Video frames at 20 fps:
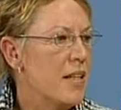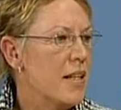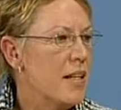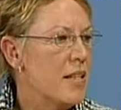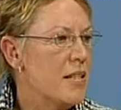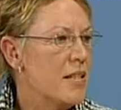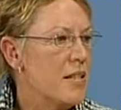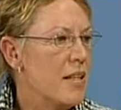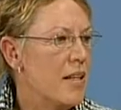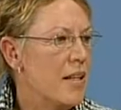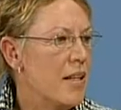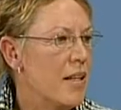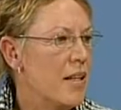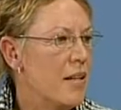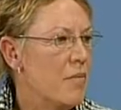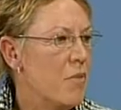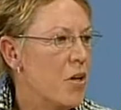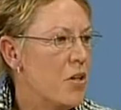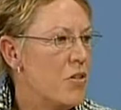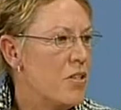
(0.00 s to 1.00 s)
is that
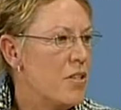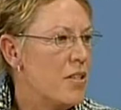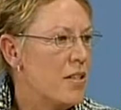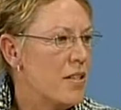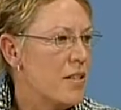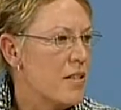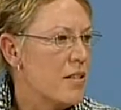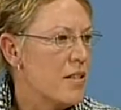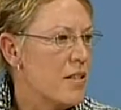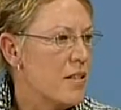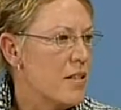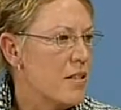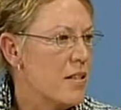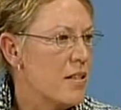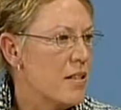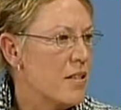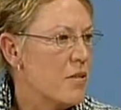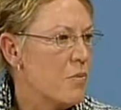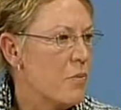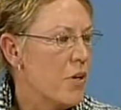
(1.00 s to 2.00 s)
in most
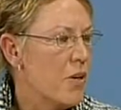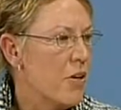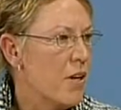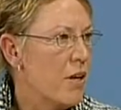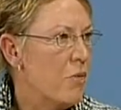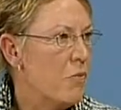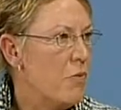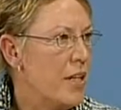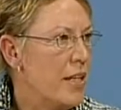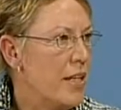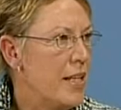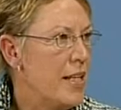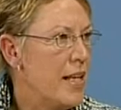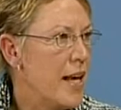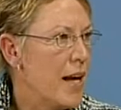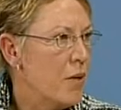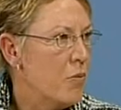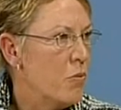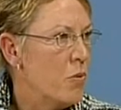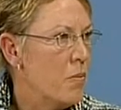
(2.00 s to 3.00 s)
instances where a really
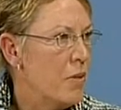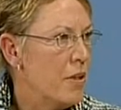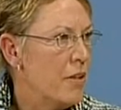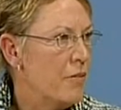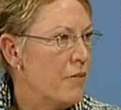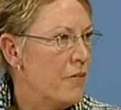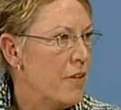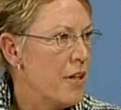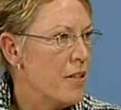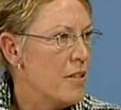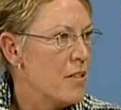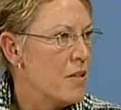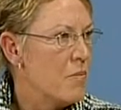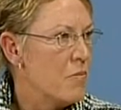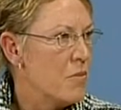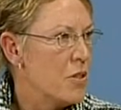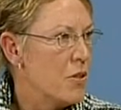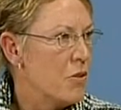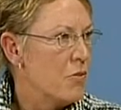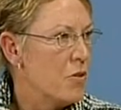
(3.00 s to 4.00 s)
young woman finds
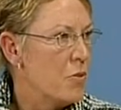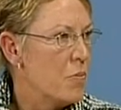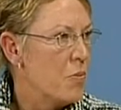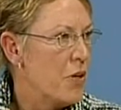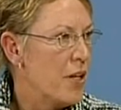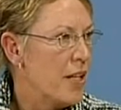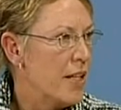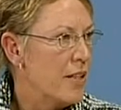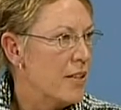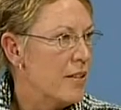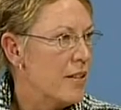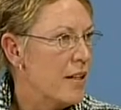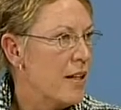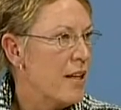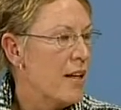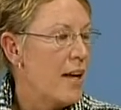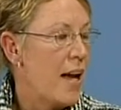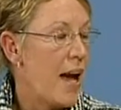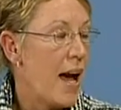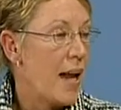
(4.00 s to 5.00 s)
themselves pregnant,
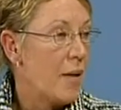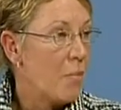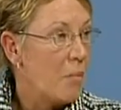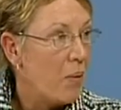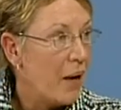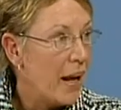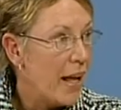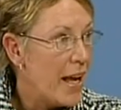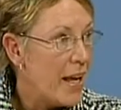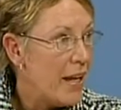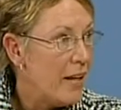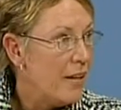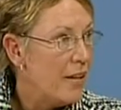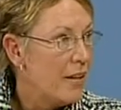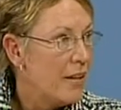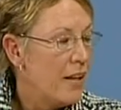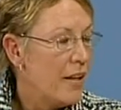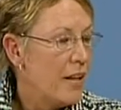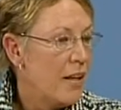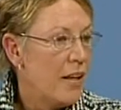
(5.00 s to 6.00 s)
unplanned,
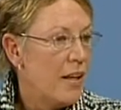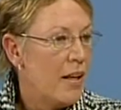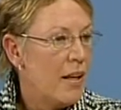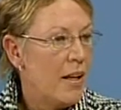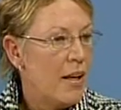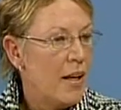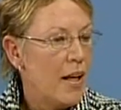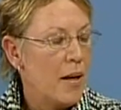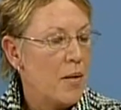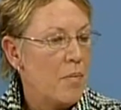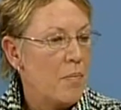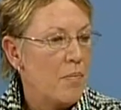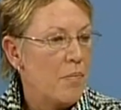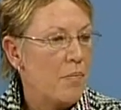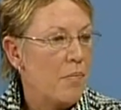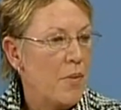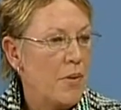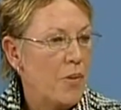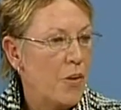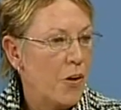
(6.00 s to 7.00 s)

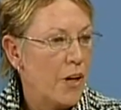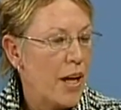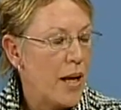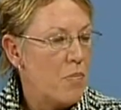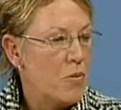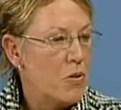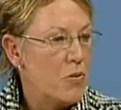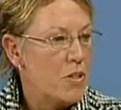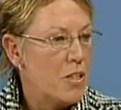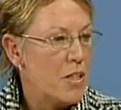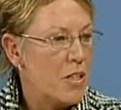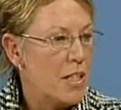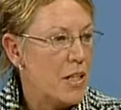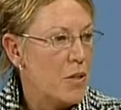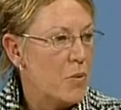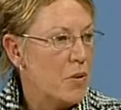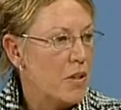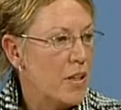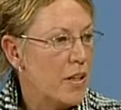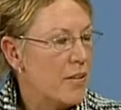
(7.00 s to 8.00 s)
not able to deal
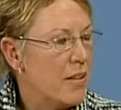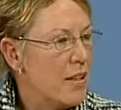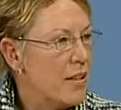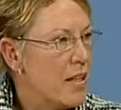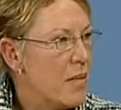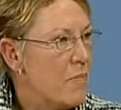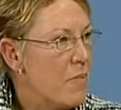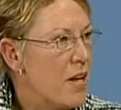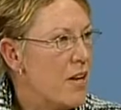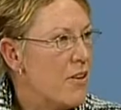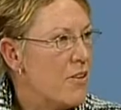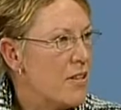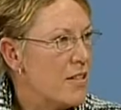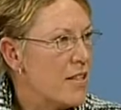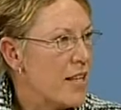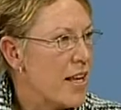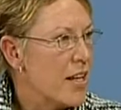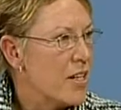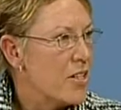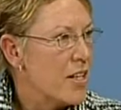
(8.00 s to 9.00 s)
with it, that their parents
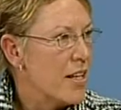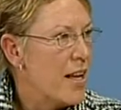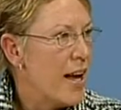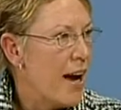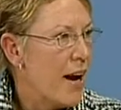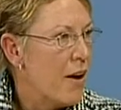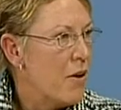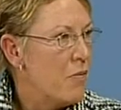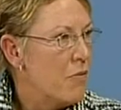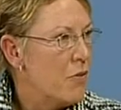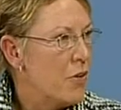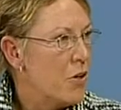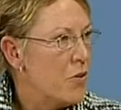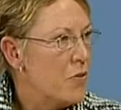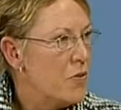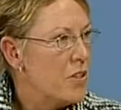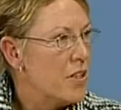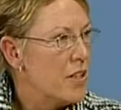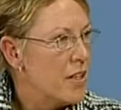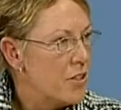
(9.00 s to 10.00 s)
actually are
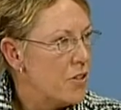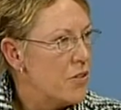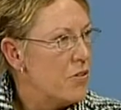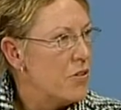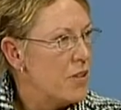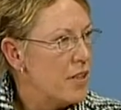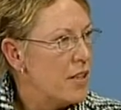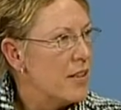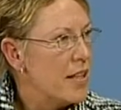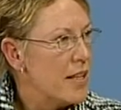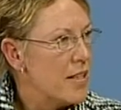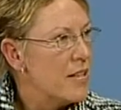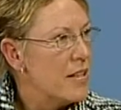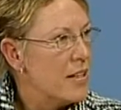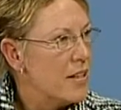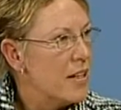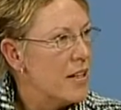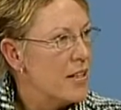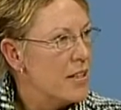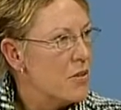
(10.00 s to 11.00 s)
involved, and I do think that's the
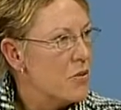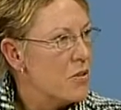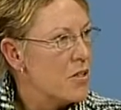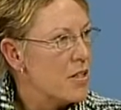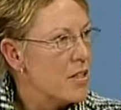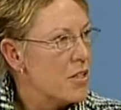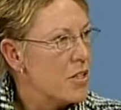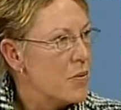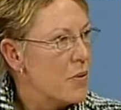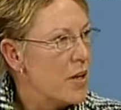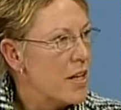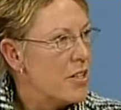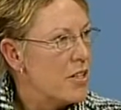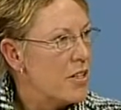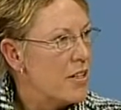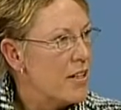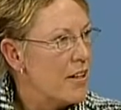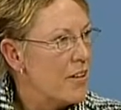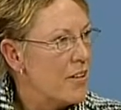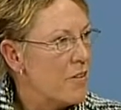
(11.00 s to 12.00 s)
ideal
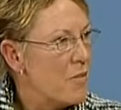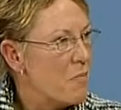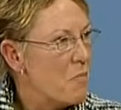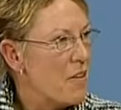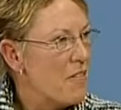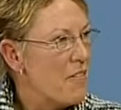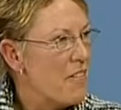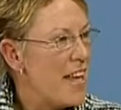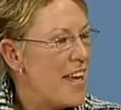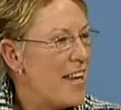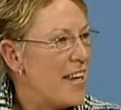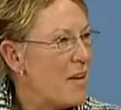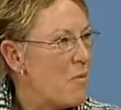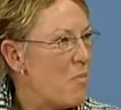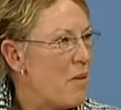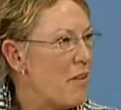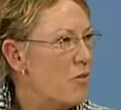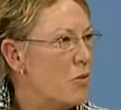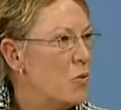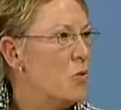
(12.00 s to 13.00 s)
situation. That,
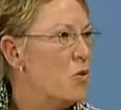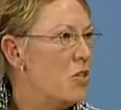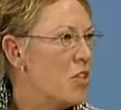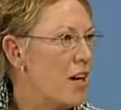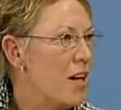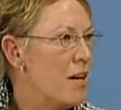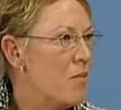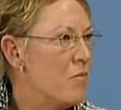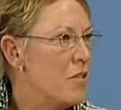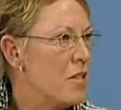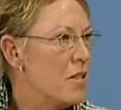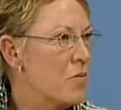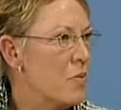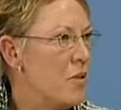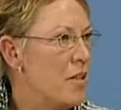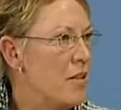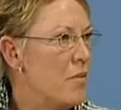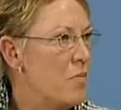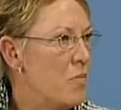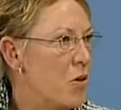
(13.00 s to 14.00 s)
above all times, is
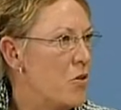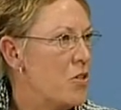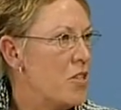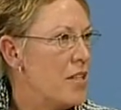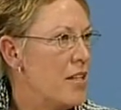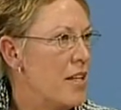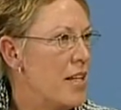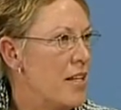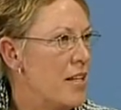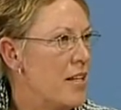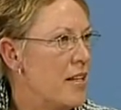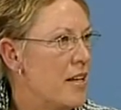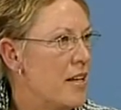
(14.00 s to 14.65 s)
when you'd most need